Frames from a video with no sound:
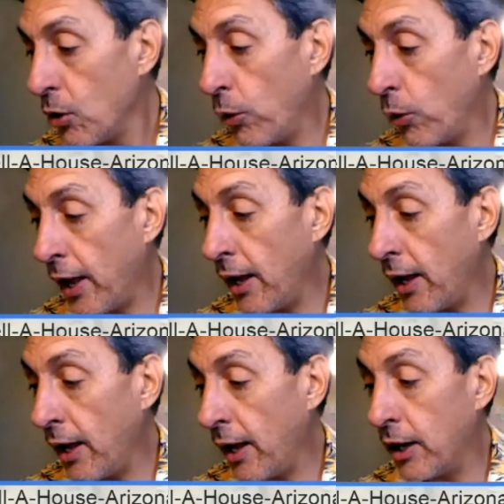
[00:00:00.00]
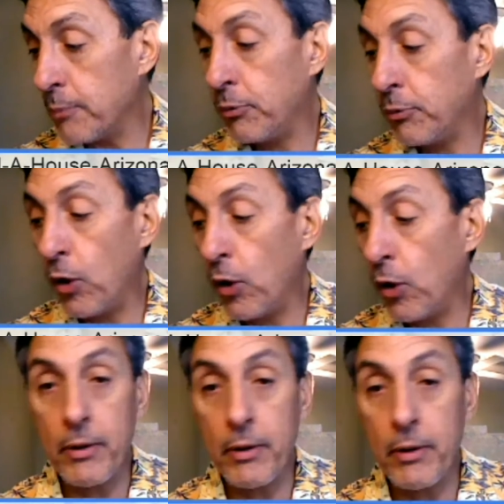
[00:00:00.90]
when
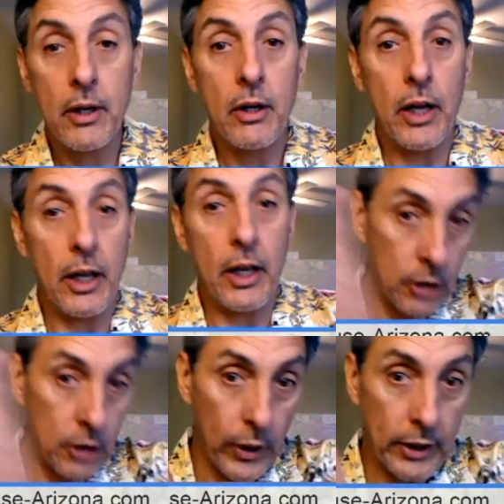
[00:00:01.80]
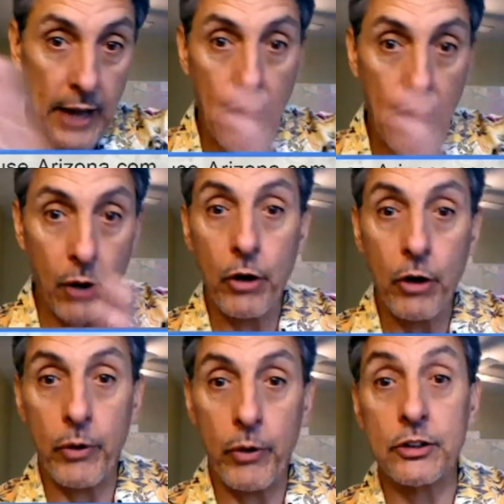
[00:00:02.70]
unemployment going downward
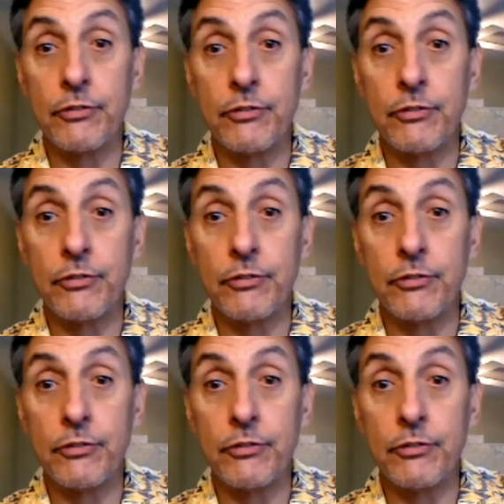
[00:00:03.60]
reaches